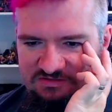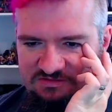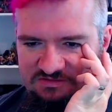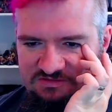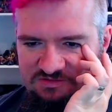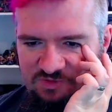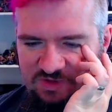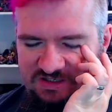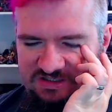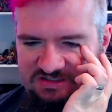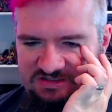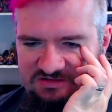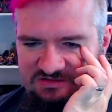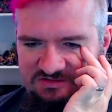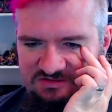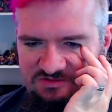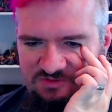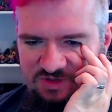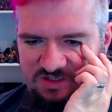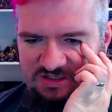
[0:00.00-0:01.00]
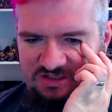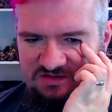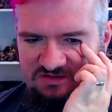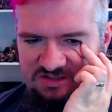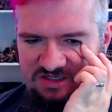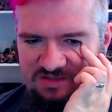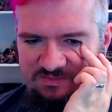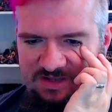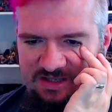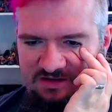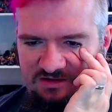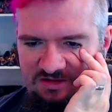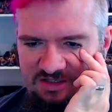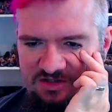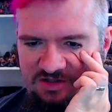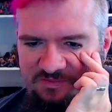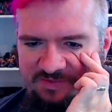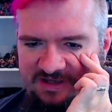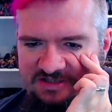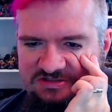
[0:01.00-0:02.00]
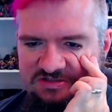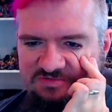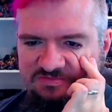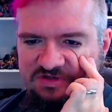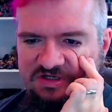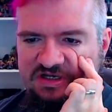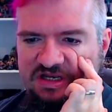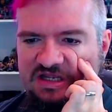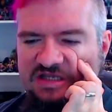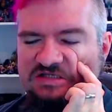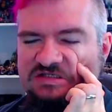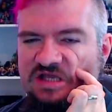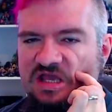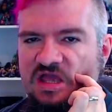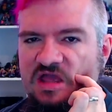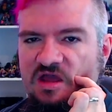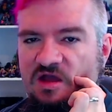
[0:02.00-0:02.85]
20th email in the past couple of days